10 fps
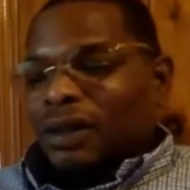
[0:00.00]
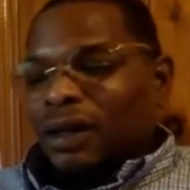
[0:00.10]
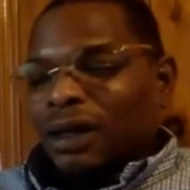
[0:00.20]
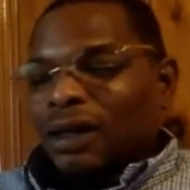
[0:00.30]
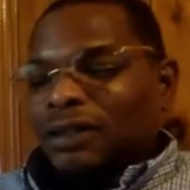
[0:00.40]

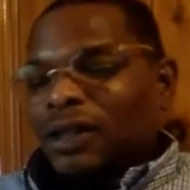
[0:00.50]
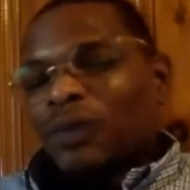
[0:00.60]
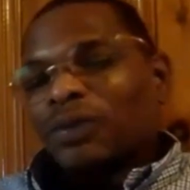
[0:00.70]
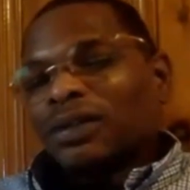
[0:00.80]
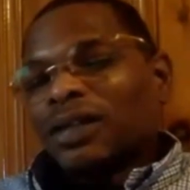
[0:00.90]

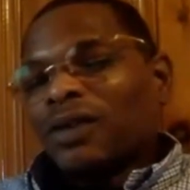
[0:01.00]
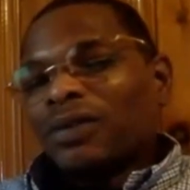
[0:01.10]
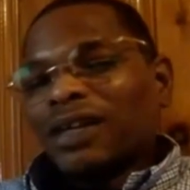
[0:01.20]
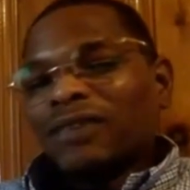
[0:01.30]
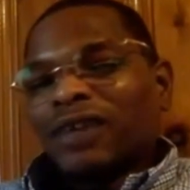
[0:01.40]

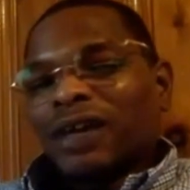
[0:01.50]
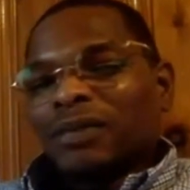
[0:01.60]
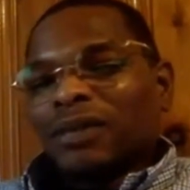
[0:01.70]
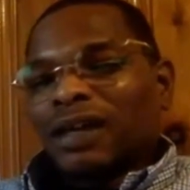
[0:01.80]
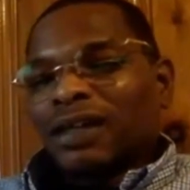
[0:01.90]
don't give up.
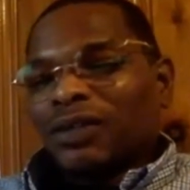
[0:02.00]
Like,